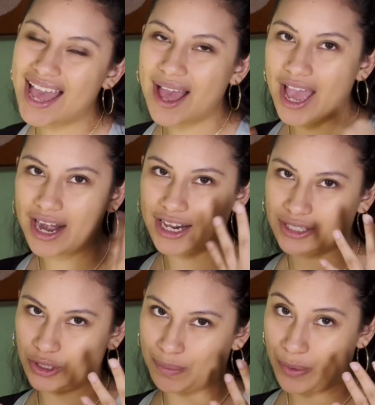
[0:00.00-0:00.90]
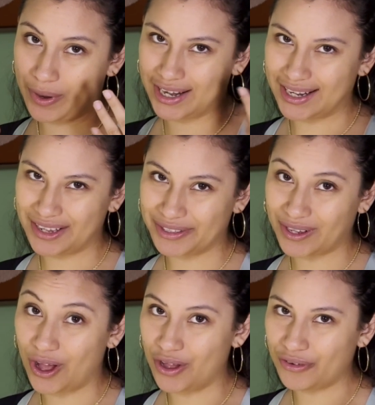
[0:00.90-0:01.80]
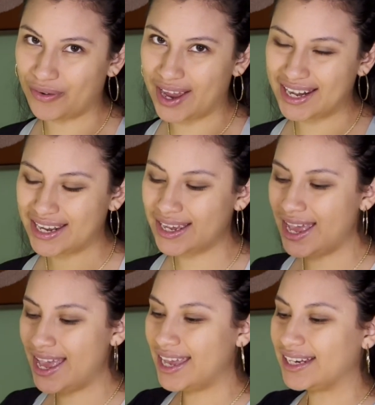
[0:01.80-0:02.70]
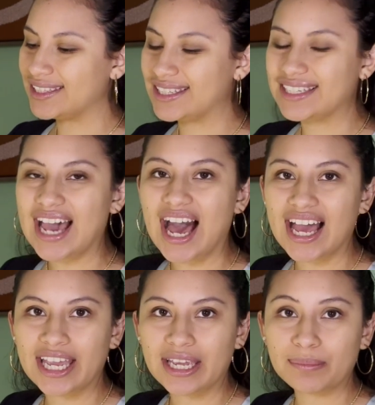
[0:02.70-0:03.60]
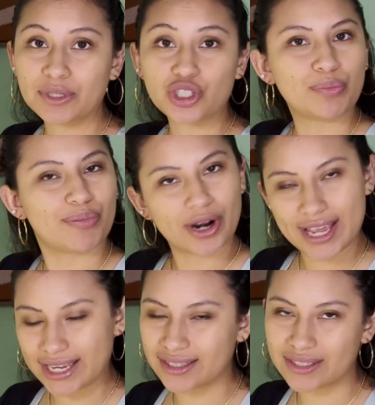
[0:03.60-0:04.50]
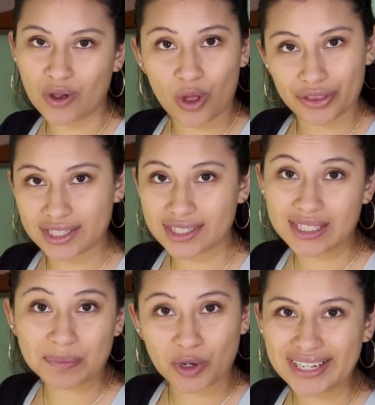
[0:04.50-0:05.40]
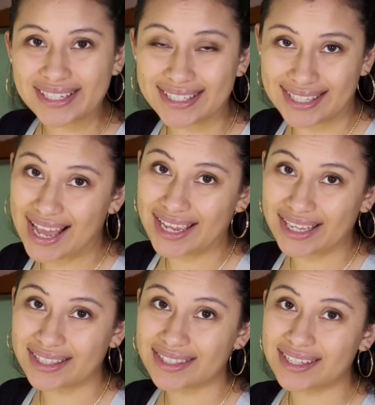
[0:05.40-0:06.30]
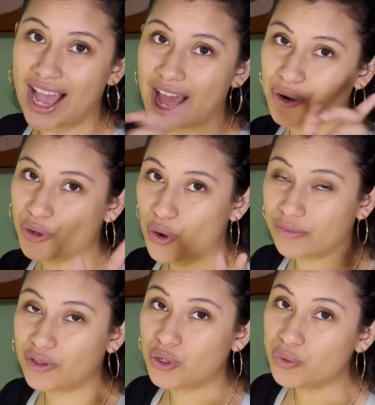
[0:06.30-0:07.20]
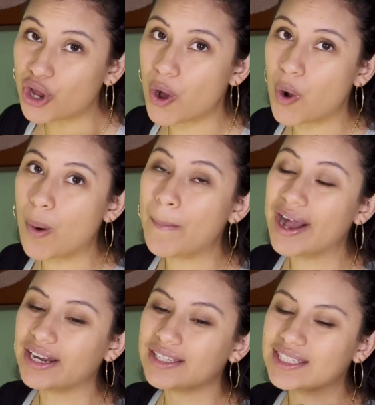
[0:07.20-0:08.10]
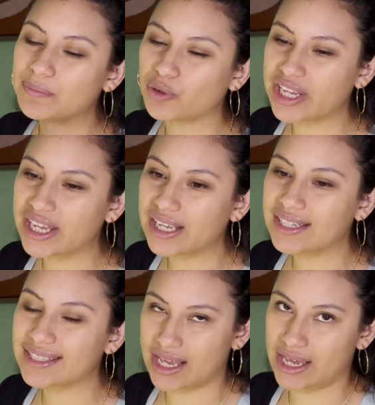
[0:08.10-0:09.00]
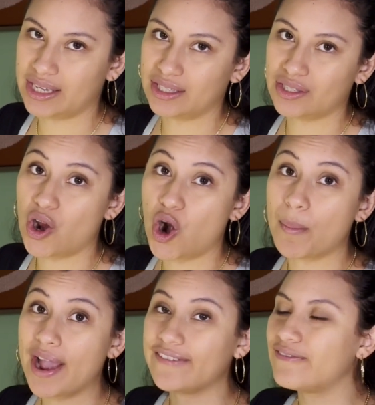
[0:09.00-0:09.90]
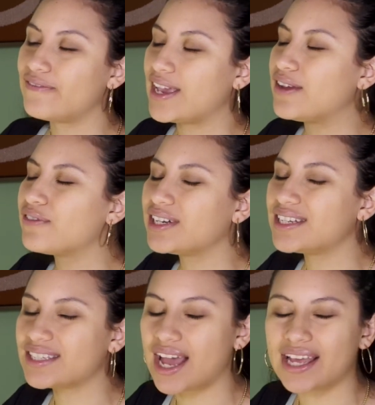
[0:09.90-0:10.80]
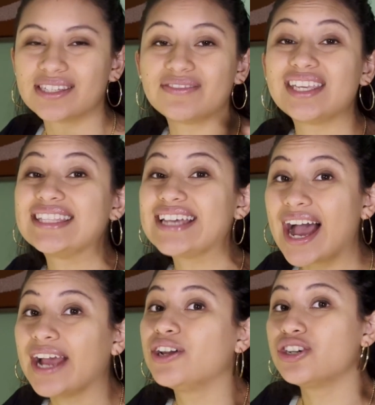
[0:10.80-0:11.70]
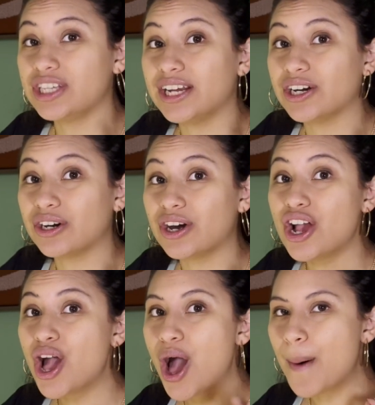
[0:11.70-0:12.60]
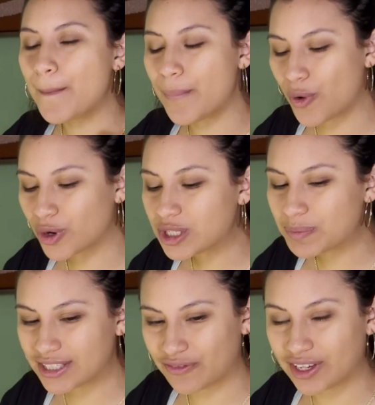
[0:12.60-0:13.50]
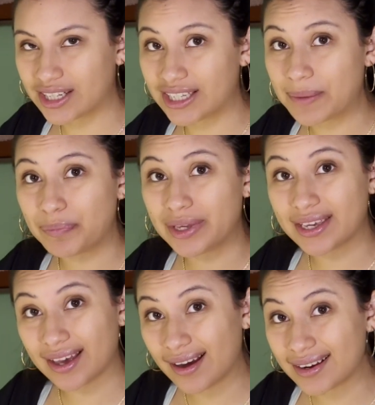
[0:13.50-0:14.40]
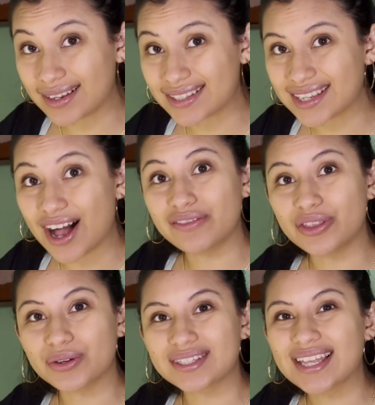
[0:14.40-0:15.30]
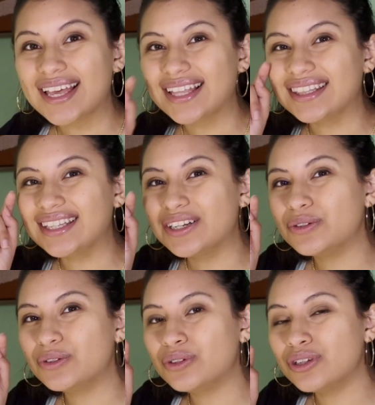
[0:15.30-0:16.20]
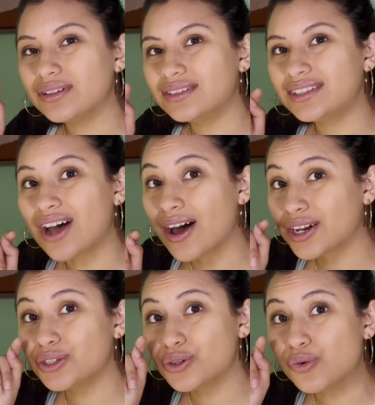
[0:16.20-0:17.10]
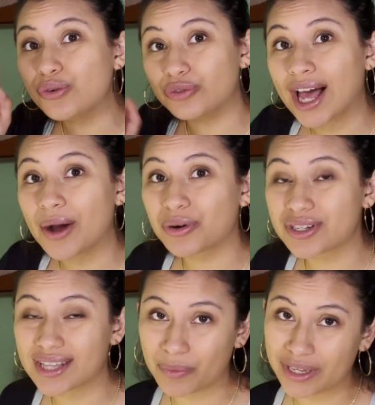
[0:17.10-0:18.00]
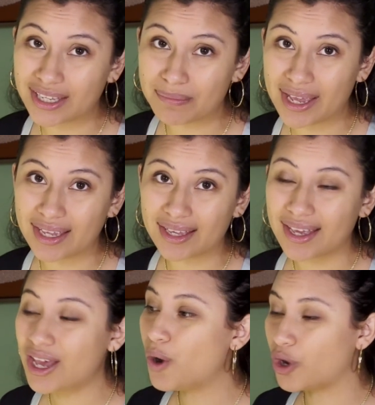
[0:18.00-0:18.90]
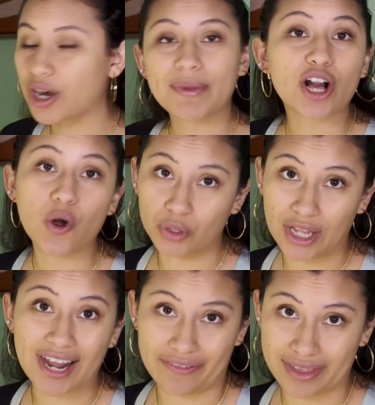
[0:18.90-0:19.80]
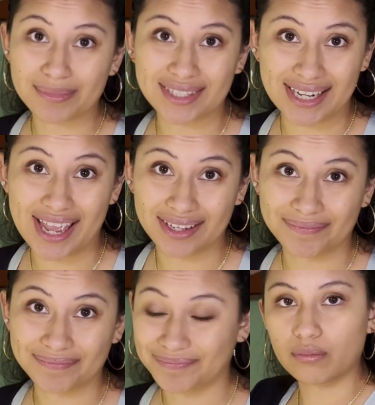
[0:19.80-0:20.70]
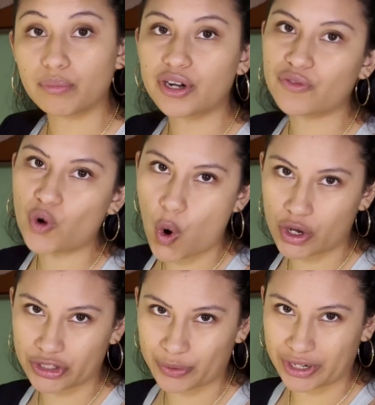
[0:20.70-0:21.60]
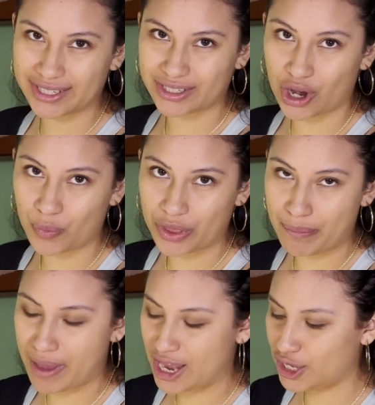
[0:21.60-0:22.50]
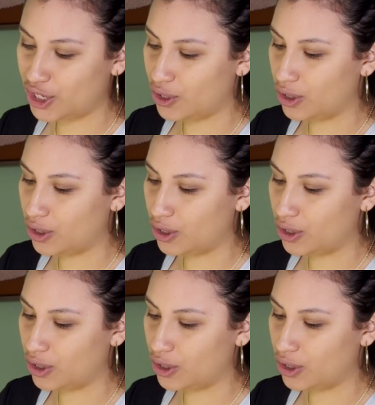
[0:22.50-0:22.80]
and I took my wedding nails off already. It is time to break into all these spring designs. I don't know if you know, but spring designs are my favorite designs of the entire year, more specifically because of those little dotting tool flowers that we can make. We're gonna make a whole lot of them today. But of course, we're gonna start with a manicure